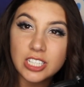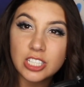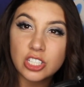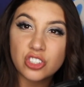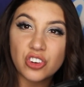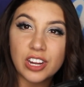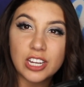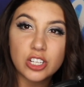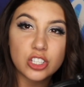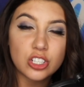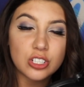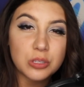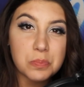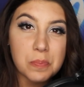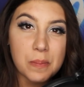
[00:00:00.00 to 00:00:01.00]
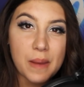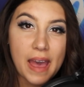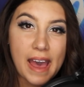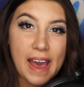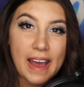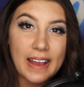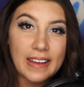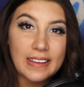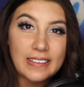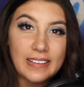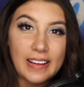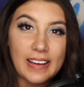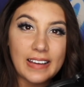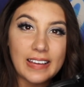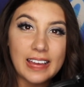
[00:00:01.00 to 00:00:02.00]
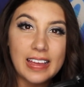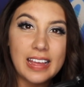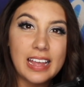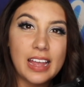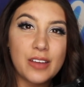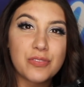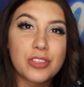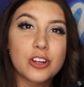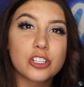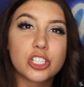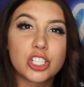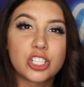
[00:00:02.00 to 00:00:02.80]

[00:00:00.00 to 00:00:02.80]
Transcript: a stranger's back, and like if they're